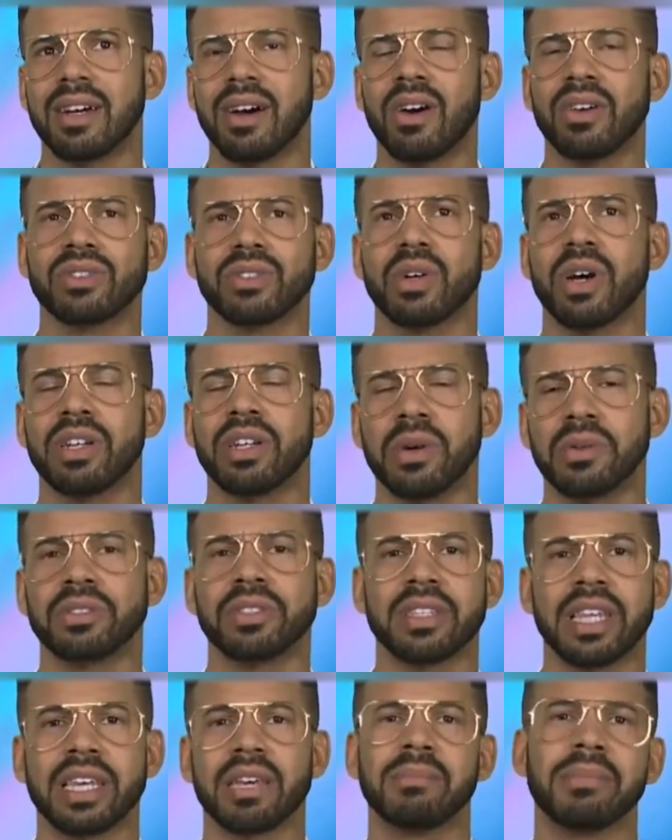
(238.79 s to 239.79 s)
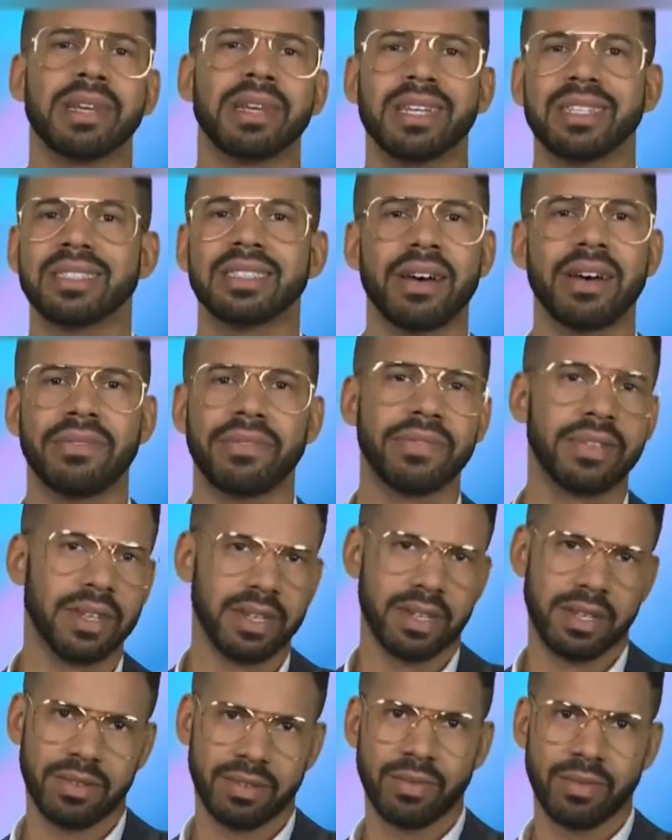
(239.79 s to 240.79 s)
Also, I know what you're thinking because I've
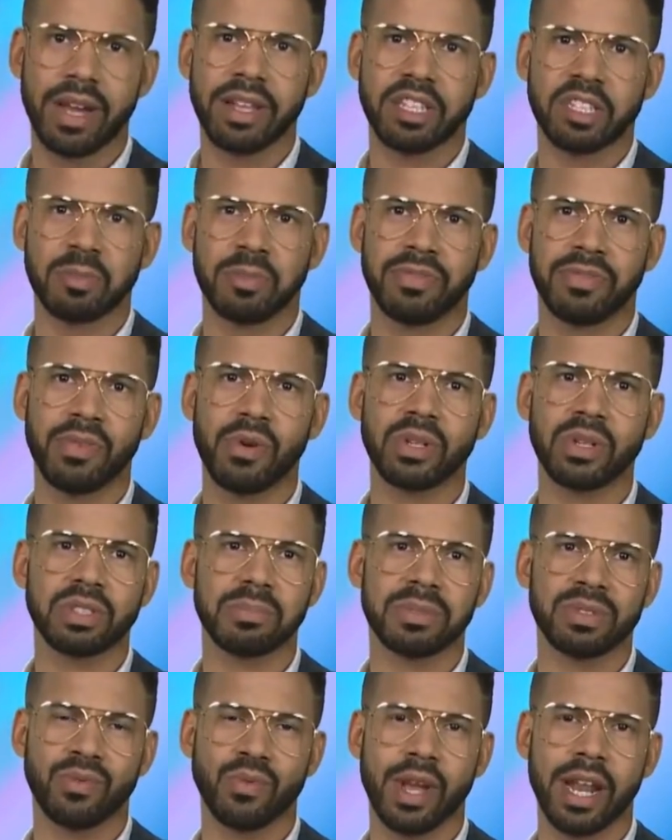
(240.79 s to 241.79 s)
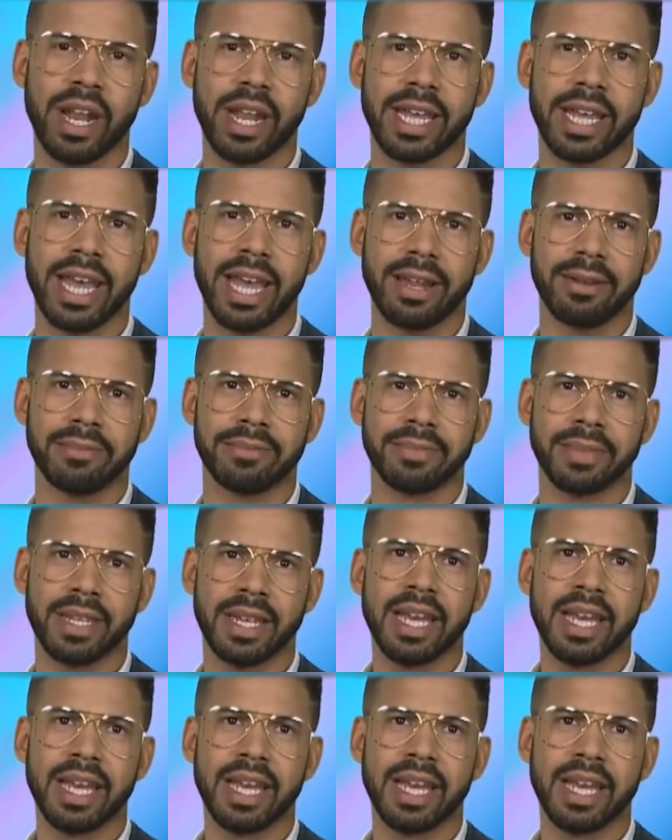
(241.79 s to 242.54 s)
read this before, so let's read it again.